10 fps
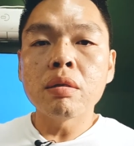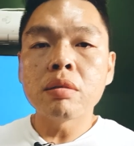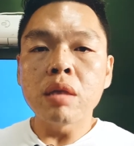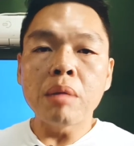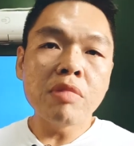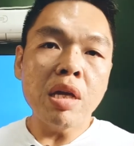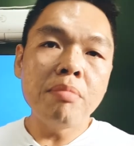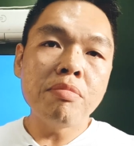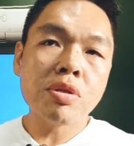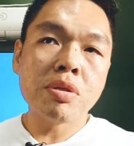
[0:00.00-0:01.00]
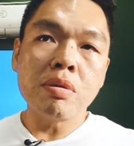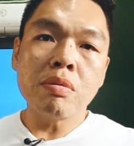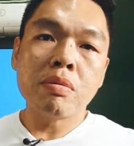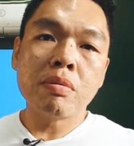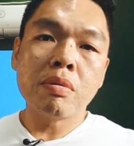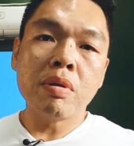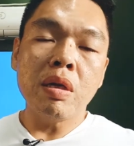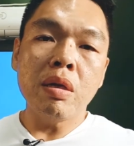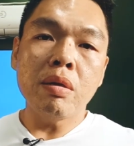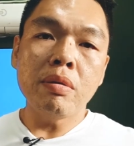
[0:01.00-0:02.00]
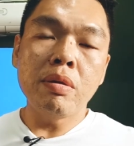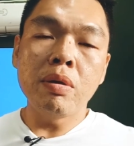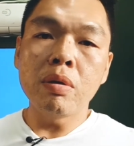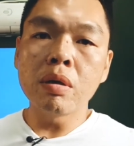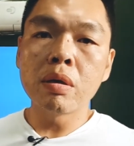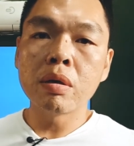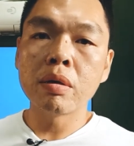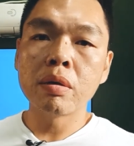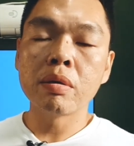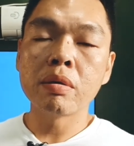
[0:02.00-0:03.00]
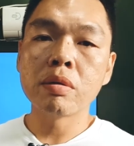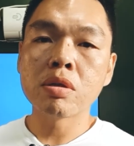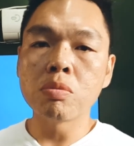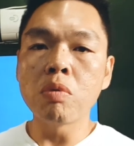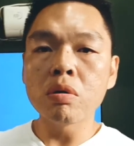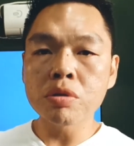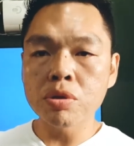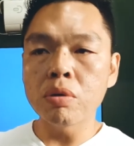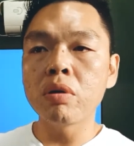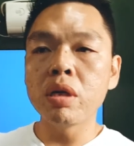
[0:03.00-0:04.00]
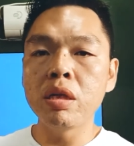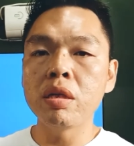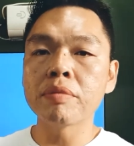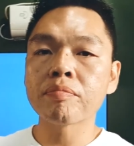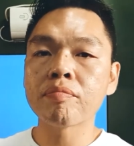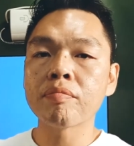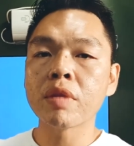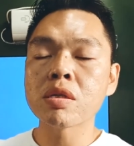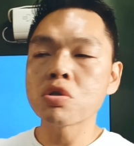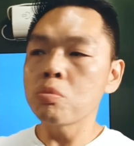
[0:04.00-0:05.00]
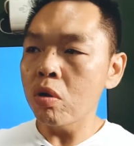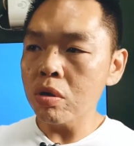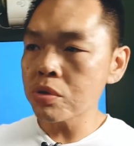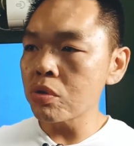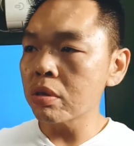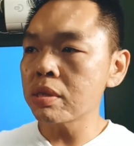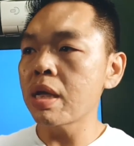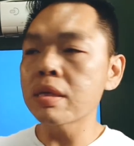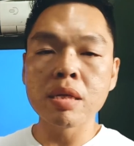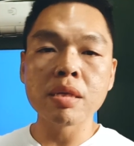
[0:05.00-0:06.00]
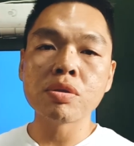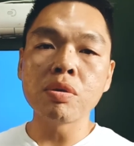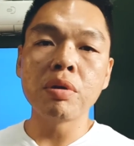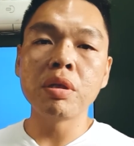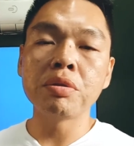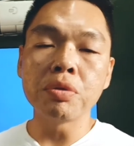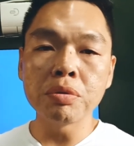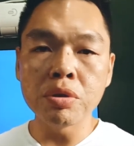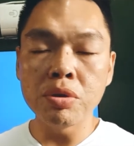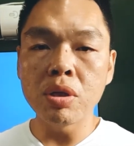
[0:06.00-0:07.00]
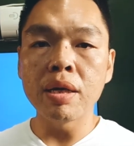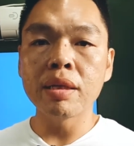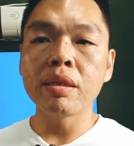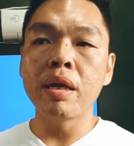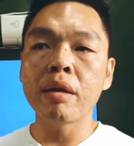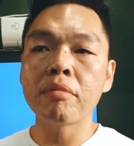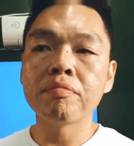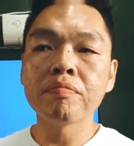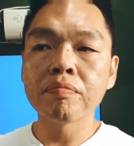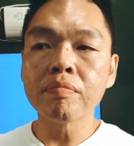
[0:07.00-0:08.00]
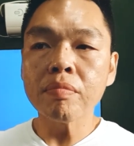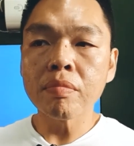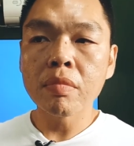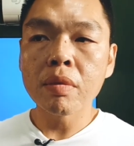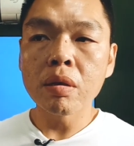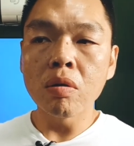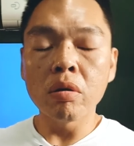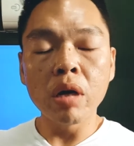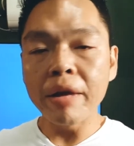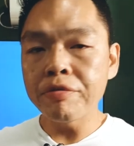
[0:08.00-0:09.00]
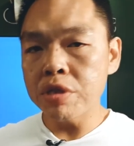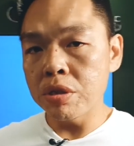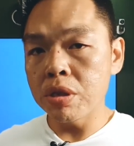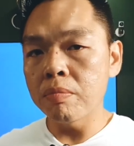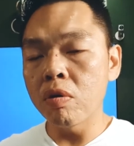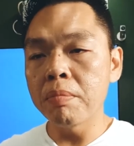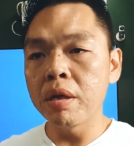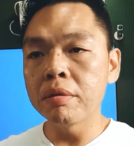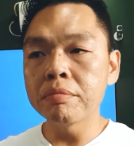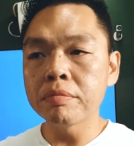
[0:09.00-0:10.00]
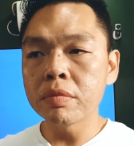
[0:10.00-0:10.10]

sometimes your small story small success story through CG Architect or life-changing moment.